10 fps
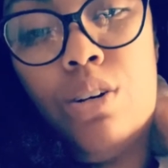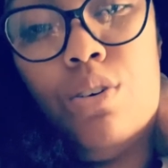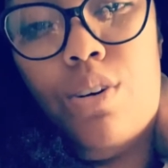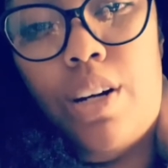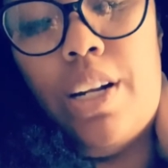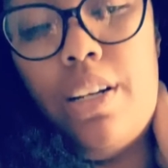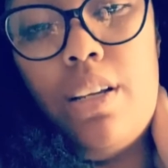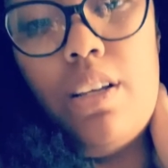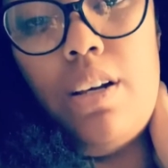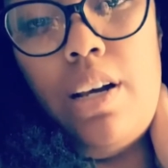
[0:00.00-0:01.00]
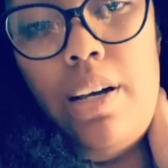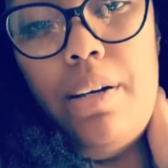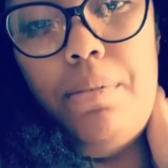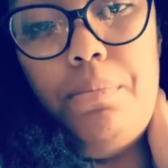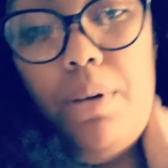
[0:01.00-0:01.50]
card,
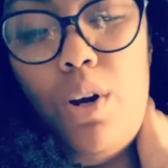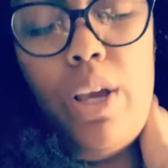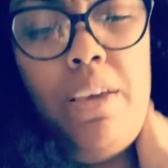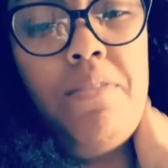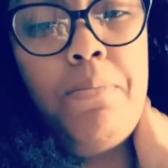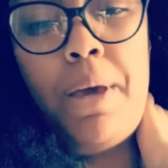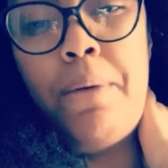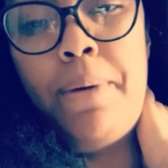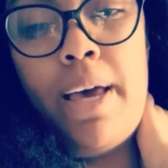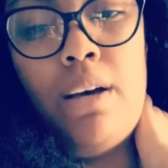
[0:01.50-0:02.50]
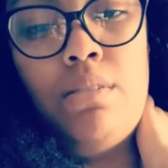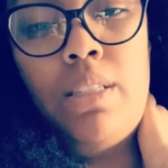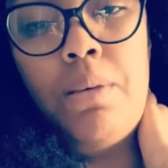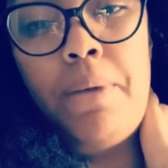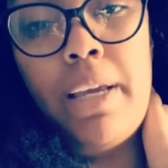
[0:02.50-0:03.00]
even PayPal,
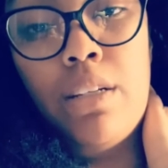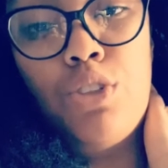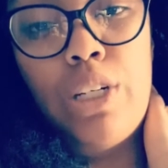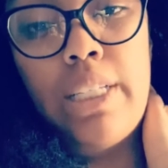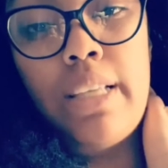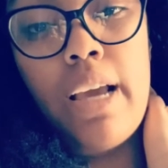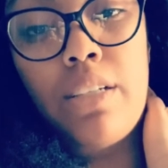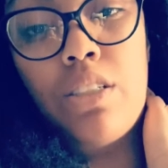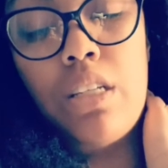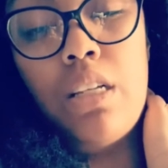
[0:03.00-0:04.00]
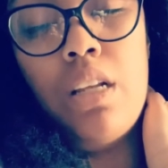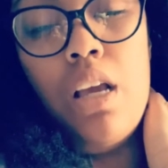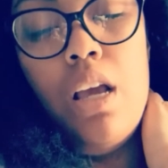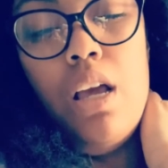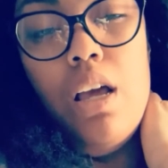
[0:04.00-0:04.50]
to make your transaction,
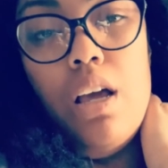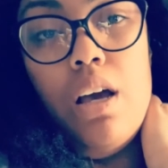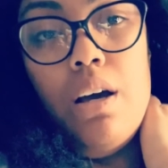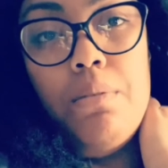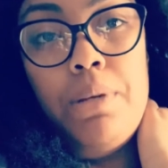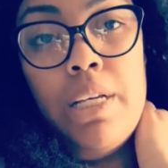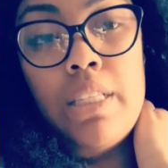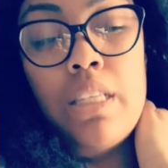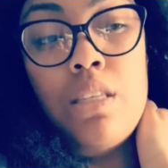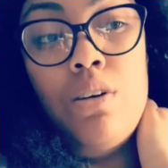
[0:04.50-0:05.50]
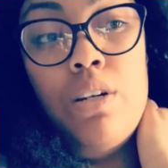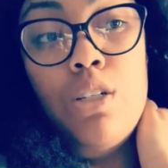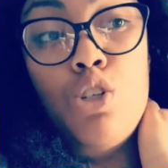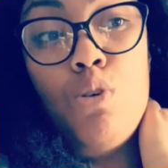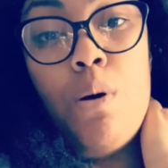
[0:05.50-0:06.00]
because it's going to
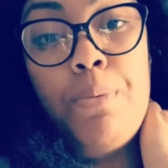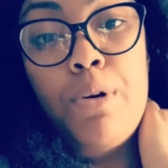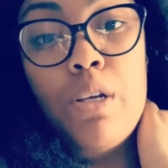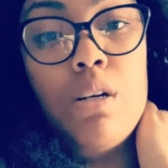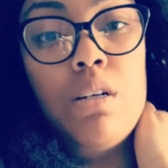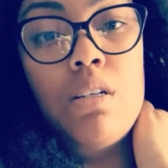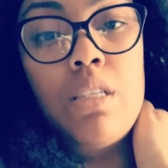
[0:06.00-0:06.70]
show up on your